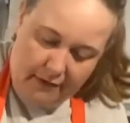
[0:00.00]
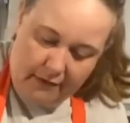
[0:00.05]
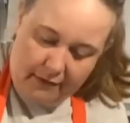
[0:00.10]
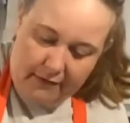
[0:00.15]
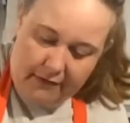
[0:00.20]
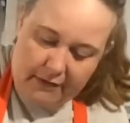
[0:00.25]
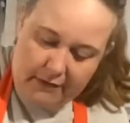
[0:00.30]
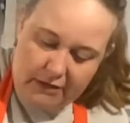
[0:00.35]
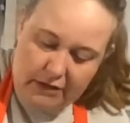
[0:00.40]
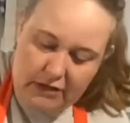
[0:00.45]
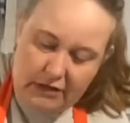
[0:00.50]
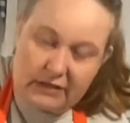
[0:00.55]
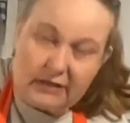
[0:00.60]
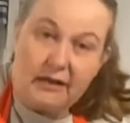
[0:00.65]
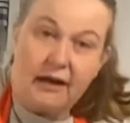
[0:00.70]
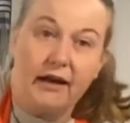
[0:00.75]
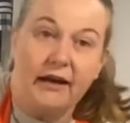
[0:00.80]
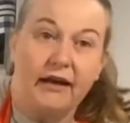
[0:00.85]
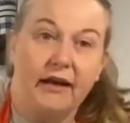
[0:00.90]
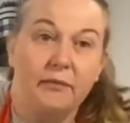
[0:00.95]
that's just
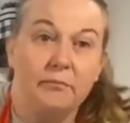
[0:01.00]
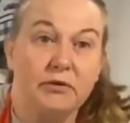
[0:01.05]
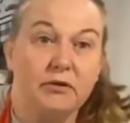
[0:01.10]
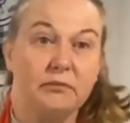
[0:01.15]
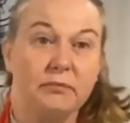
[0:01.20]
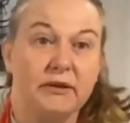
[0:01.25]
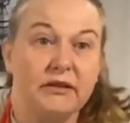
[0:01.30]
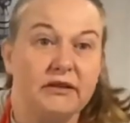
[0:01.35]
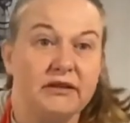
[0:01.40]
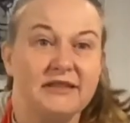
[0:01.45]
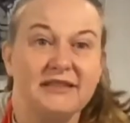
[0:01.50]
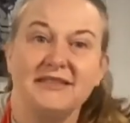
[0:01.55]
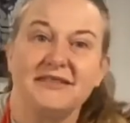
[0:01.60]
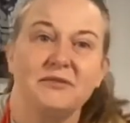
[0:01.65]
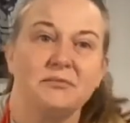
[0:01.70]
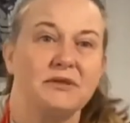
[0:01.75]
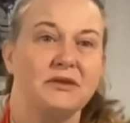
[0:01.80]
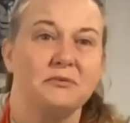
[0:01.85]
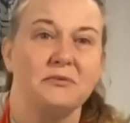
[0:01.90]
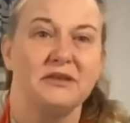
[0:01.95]
not got blueberries.
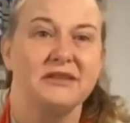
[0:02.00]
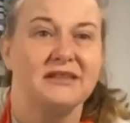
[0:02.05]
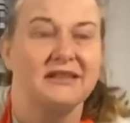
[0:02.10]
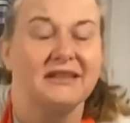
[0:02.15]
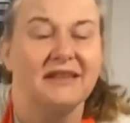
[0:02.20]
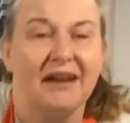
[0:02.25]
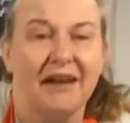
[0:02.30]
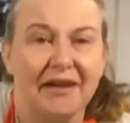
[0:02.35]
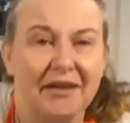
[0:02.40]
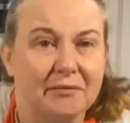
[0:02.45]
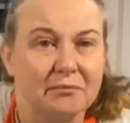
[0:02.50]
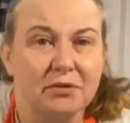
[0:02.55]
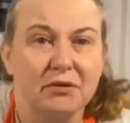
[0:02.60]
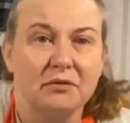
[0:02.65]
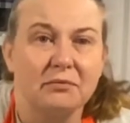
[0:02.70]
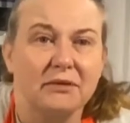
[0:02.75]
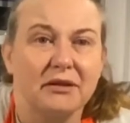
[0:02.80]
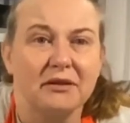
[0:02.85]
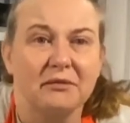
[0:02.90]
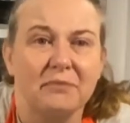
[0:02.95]
Nobody wants a
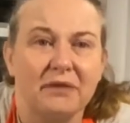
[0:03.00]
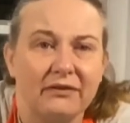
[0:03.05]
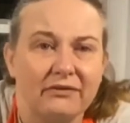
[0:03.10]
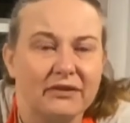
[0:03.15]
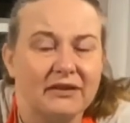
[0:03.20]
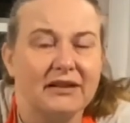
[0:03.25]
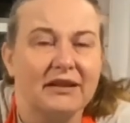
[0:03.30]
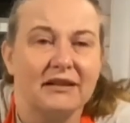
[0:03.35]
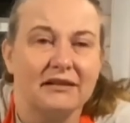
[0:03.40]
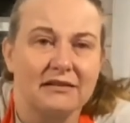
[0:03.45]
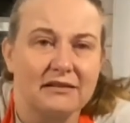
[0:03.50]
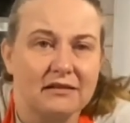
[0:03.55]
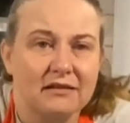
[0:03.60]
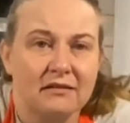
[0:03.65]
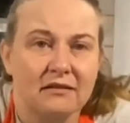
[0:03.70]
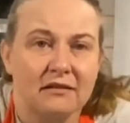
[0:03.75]
non-blueberry muffin. That's